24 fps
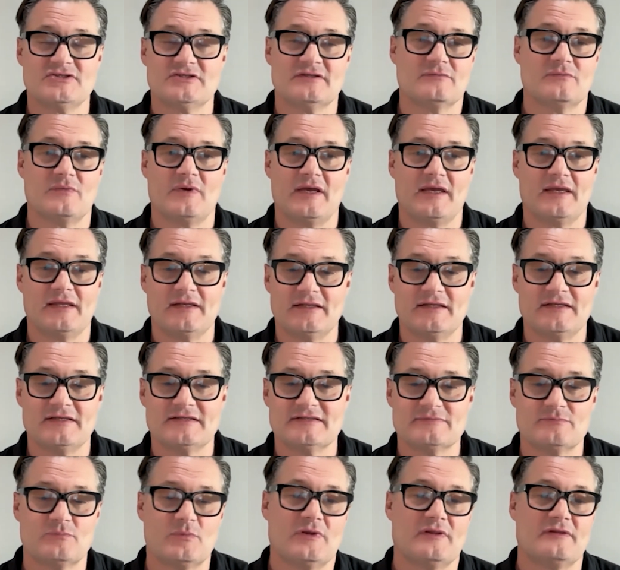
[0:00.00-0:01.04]
the way it
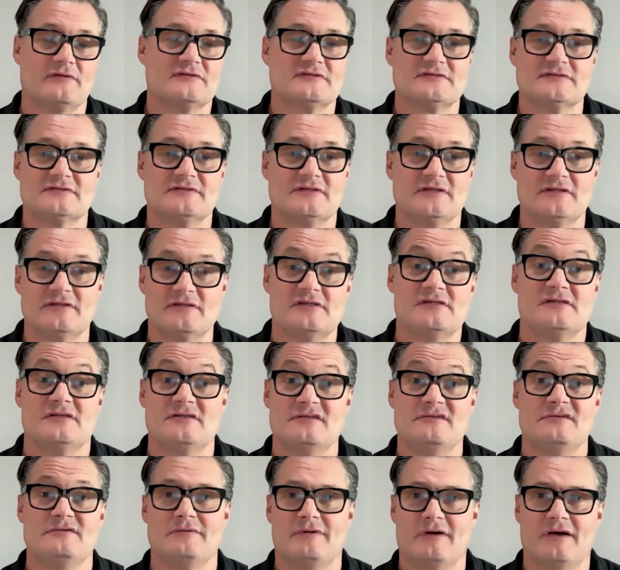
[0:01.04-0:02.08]
is, whether it's in the
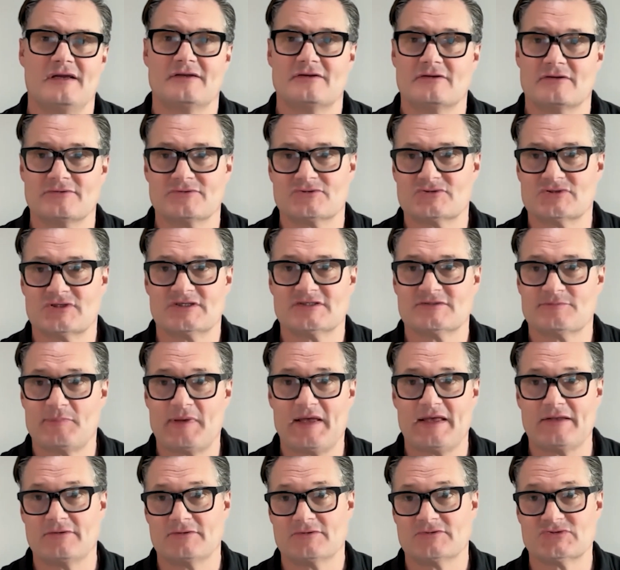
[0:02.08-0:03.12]
new high contrast
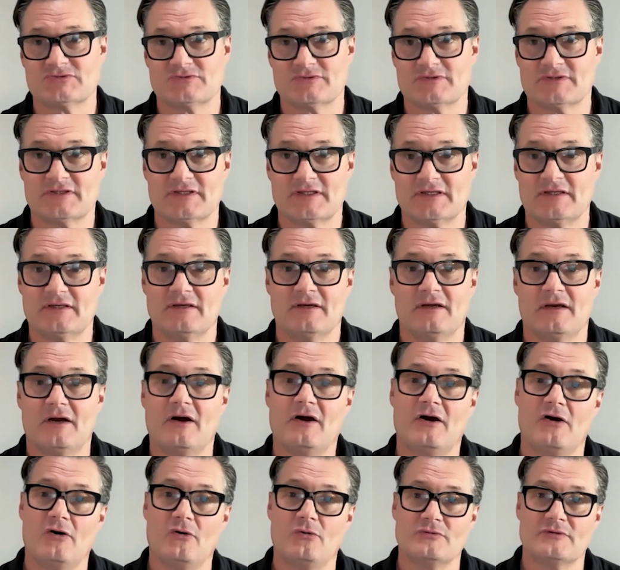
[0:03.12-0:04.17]
panels or the
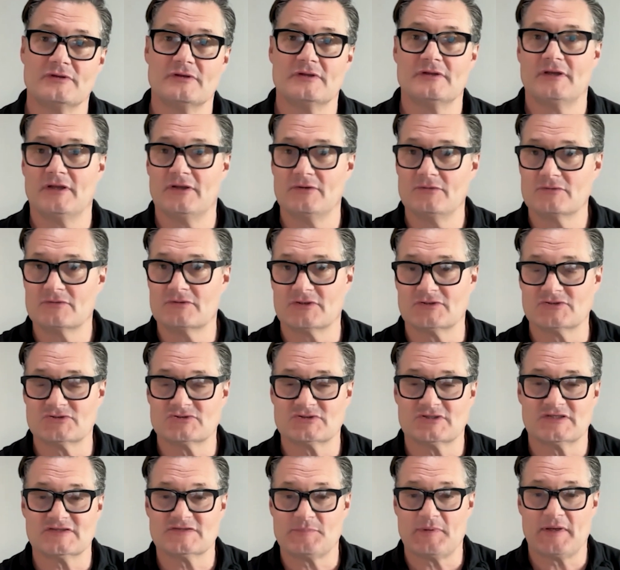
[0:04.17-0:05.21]
older low
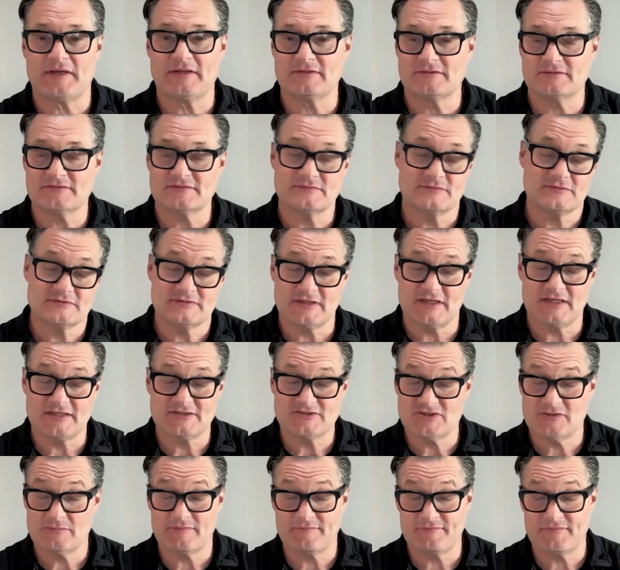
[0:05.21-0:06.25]
contrast panels, which I
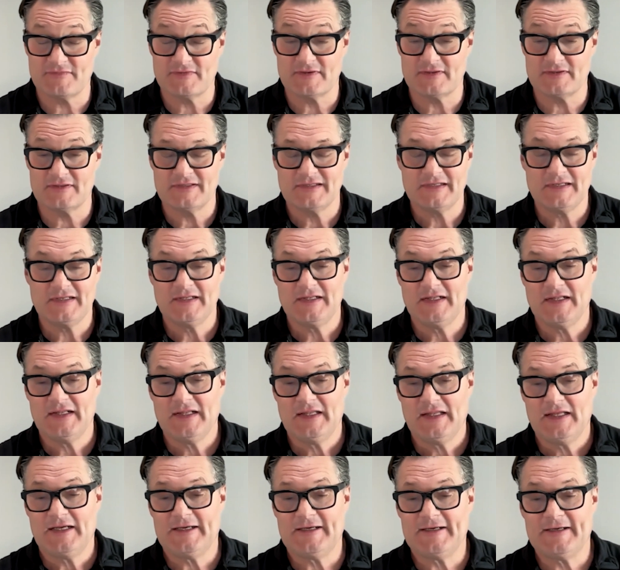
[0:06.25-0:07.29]
actually prefer,
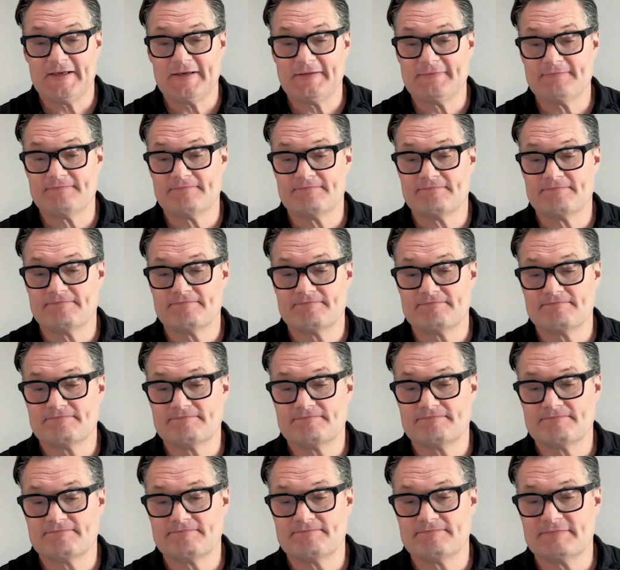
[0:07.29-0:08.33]
um,
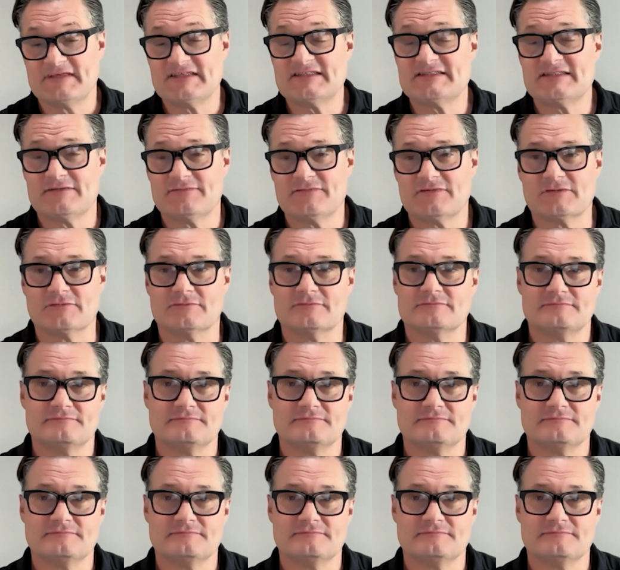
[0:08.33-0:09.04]
it's difficult,